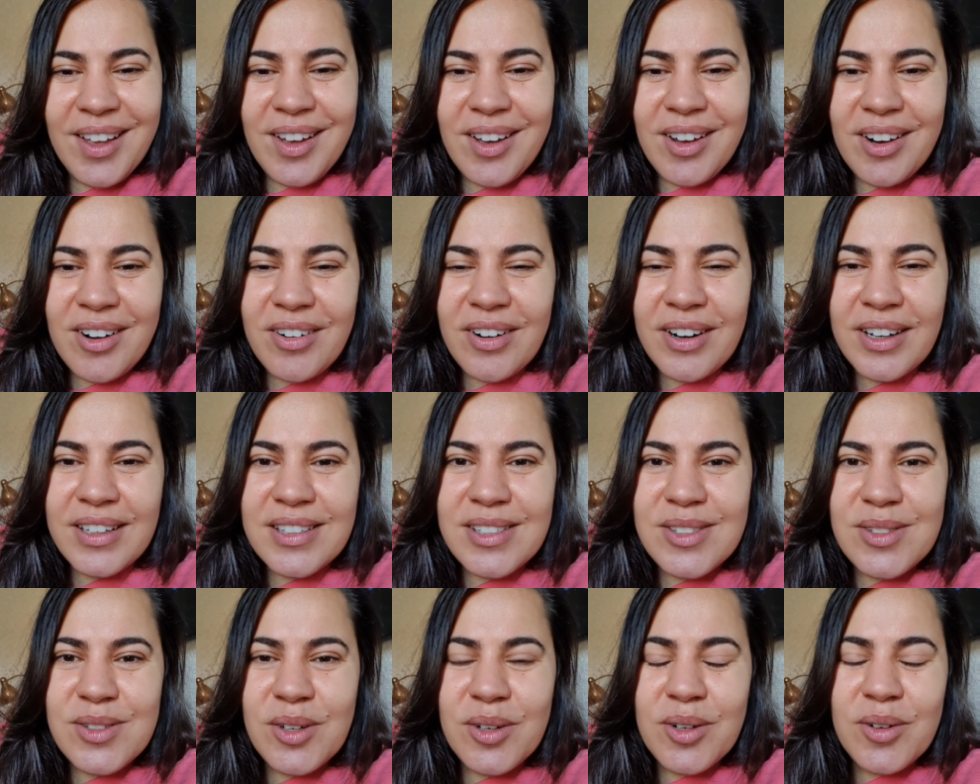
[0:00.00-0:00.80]
All right,
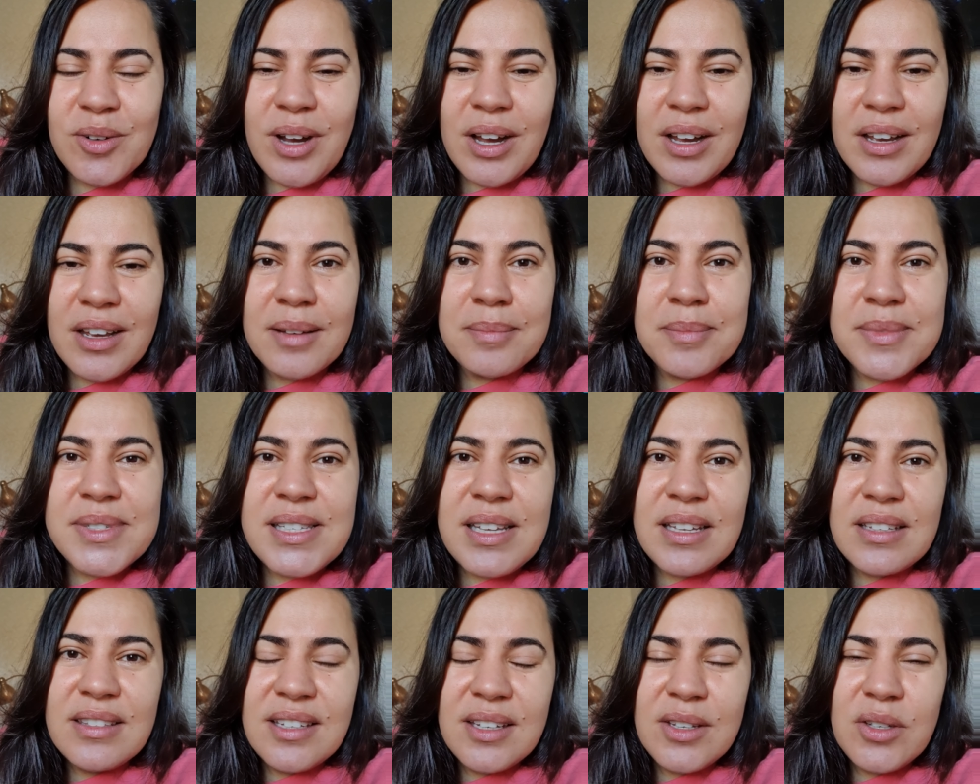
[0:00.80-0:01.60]
so I am
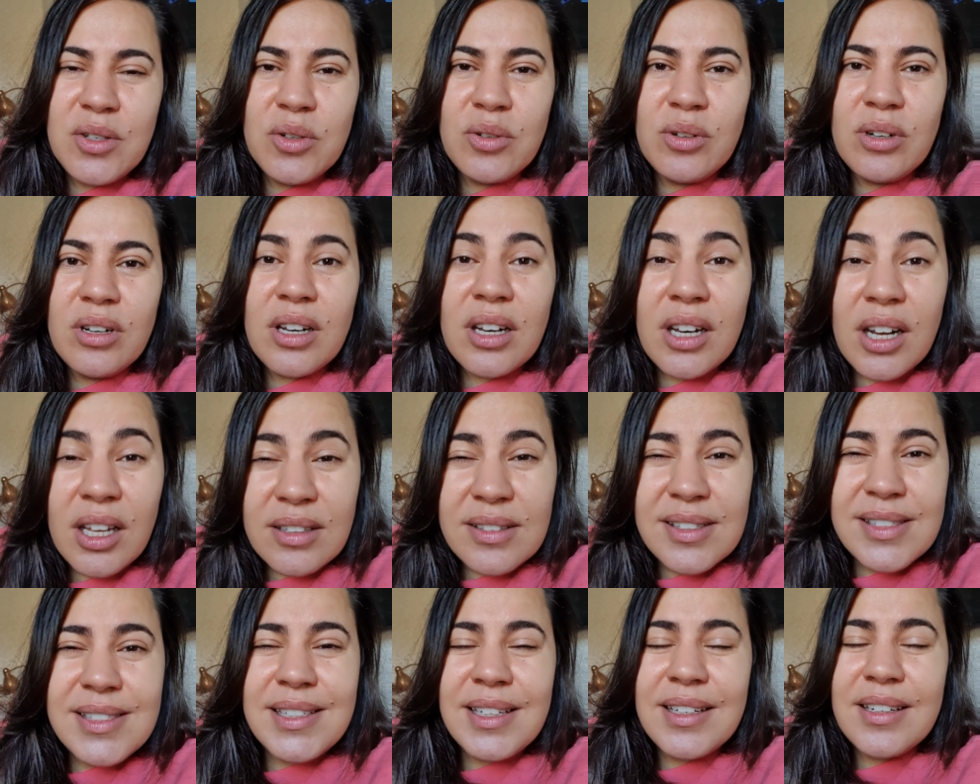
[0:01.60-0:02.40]
sending you
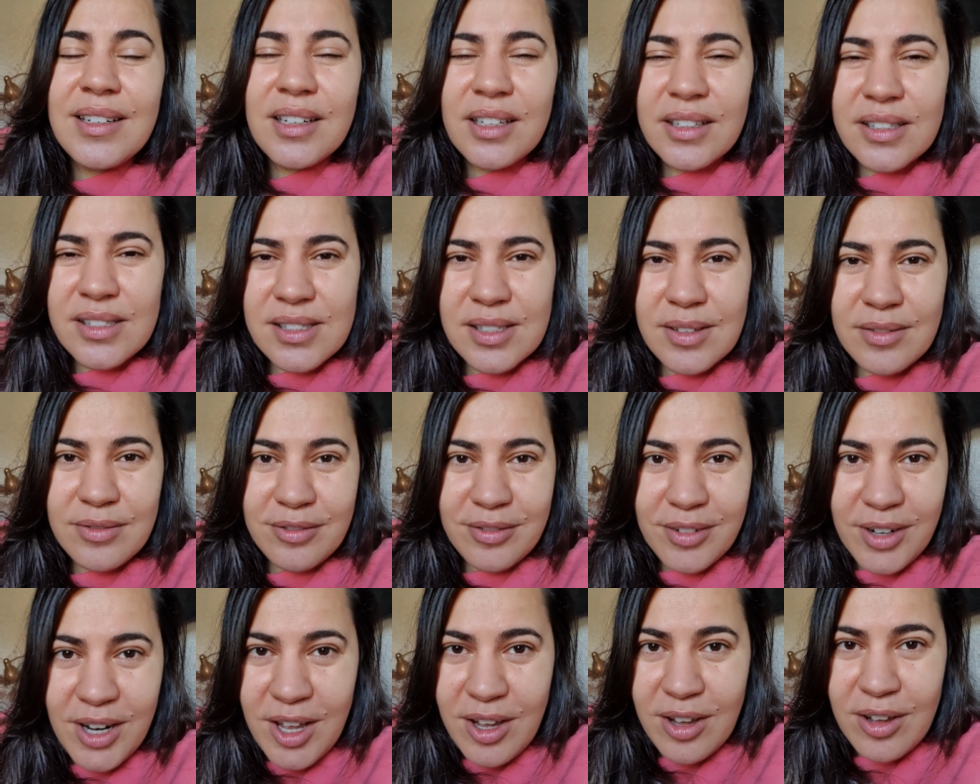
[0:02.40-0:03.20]
lots and lots of
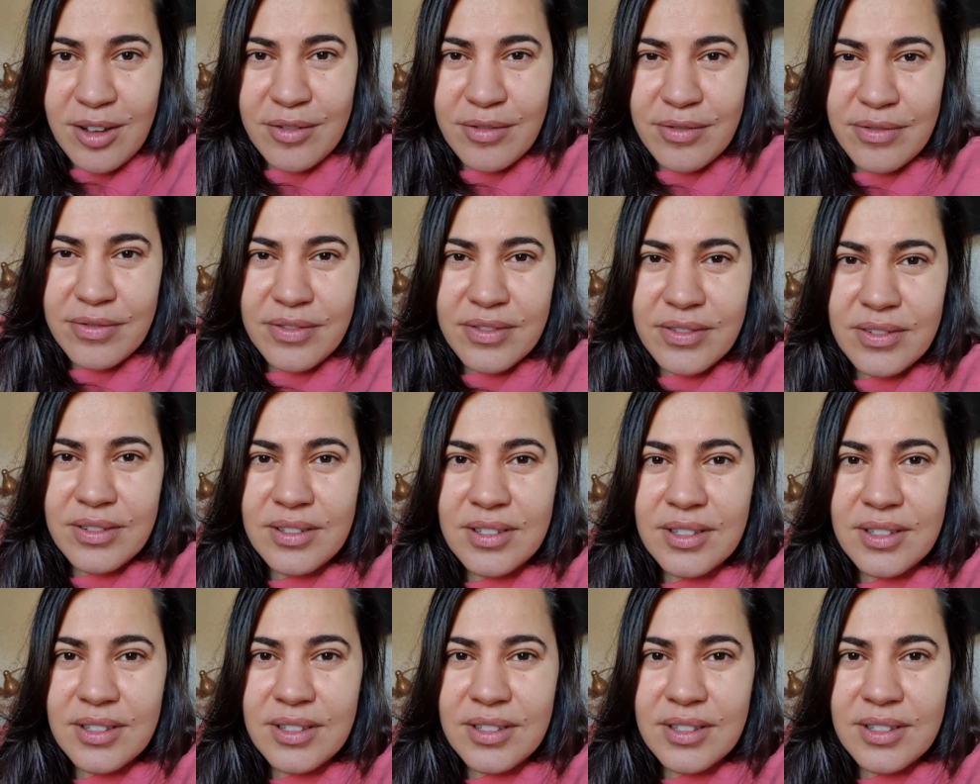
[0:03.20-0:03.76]
love,